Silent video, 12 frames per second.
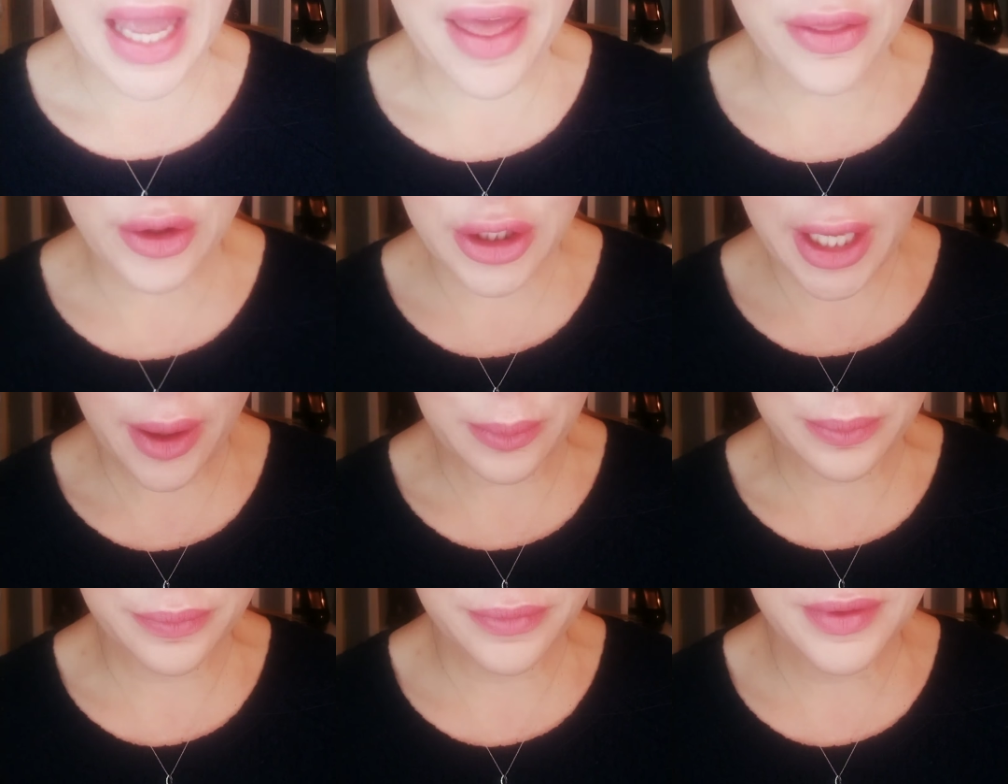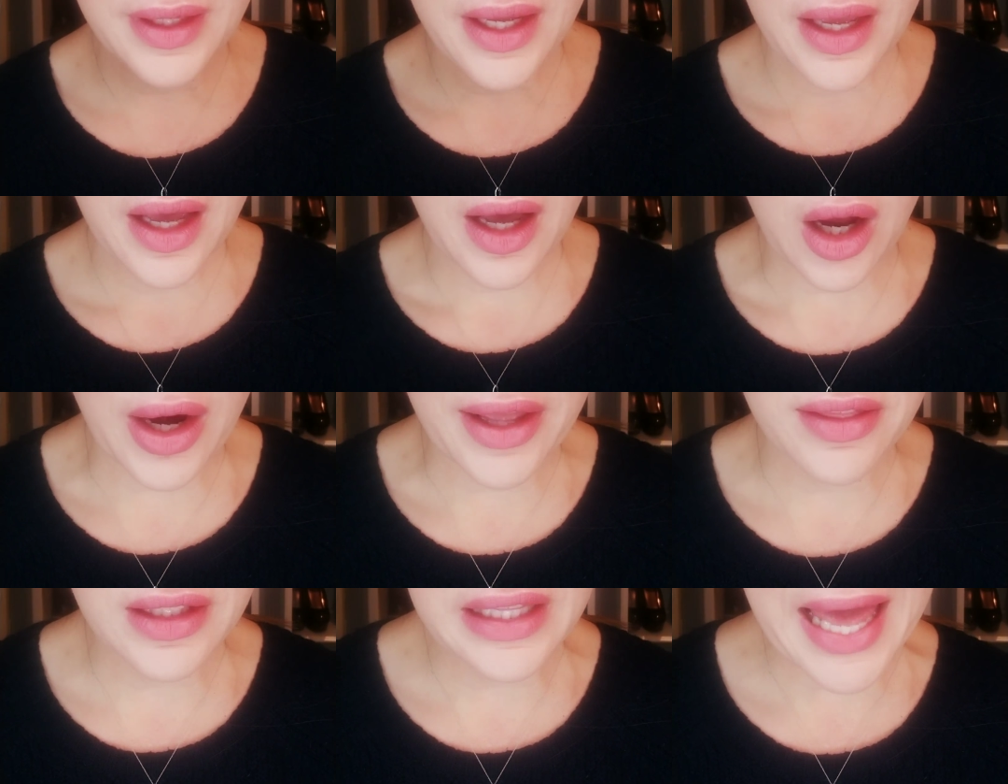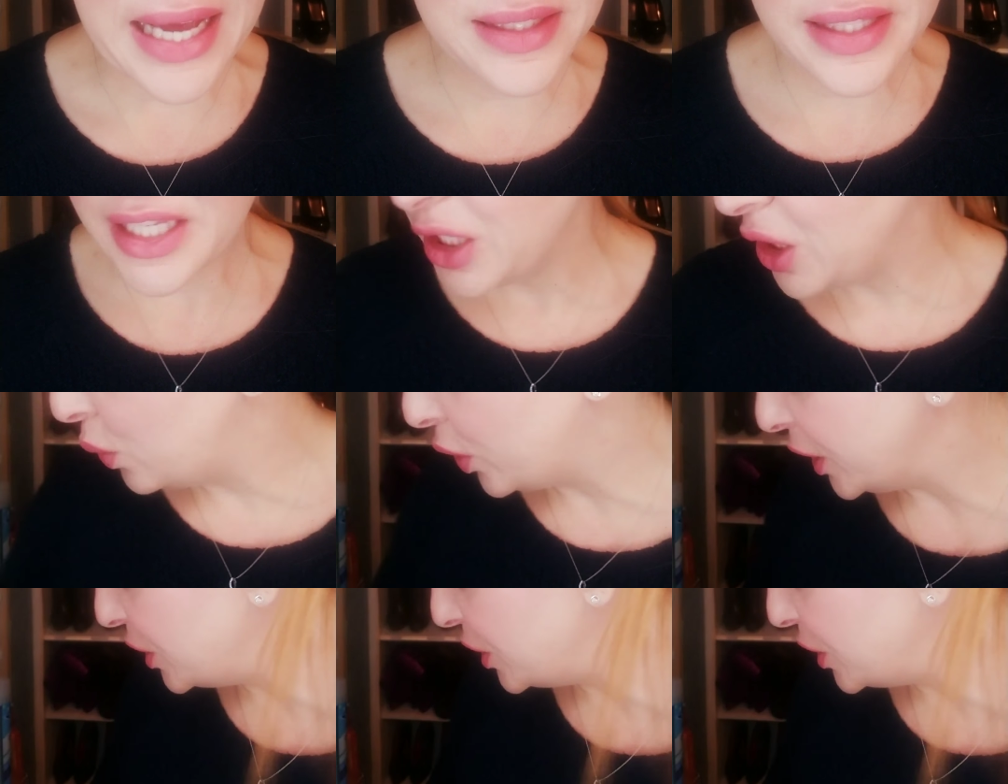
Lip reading: And there you go. All right, the last thing you want to